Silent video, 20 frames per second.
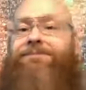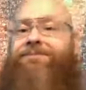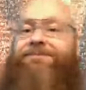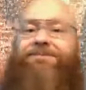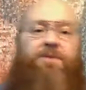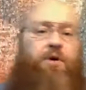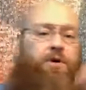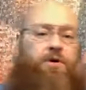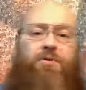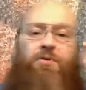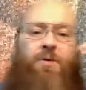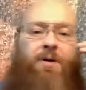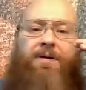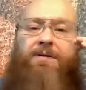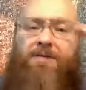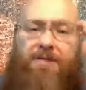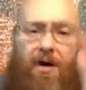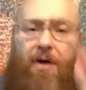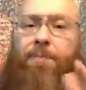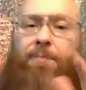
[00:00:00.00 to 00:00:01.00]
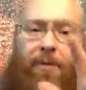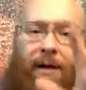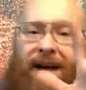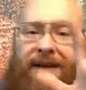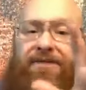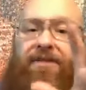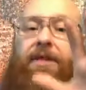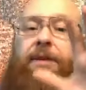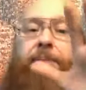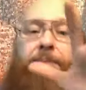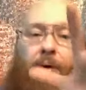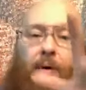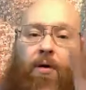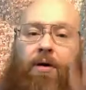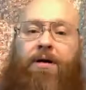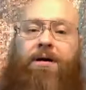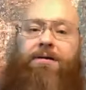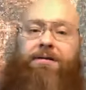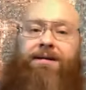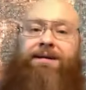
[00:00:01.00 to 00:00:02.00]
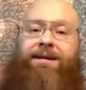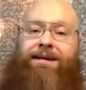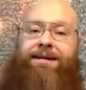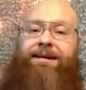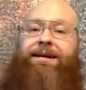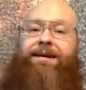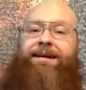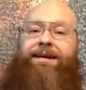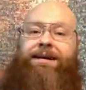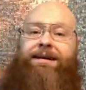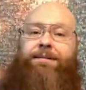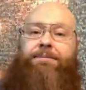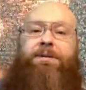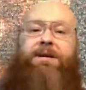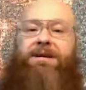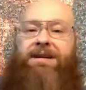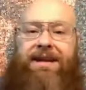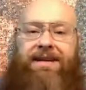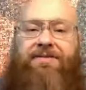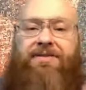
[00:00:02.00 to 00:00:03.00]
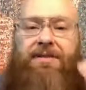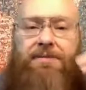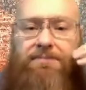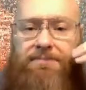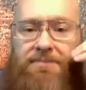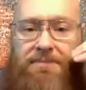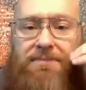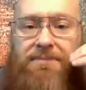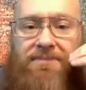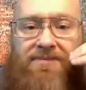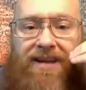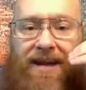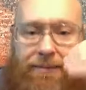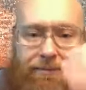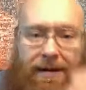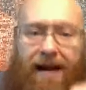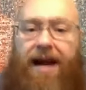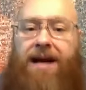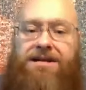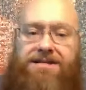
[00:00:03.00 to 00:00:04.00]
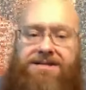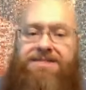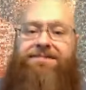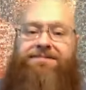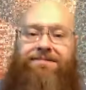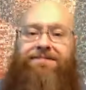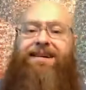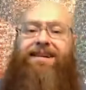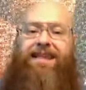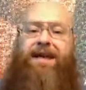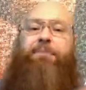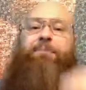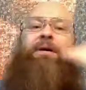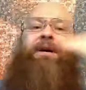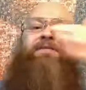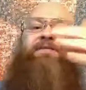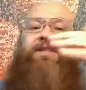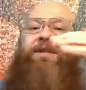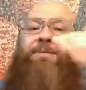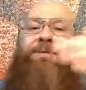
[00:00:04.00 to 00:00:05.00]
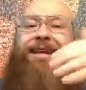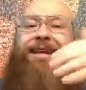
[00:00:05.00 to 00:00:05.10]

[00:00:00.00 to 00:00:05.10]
Well, well, you know, pray for the poor, but give them 10 bucks and then pray for them to get a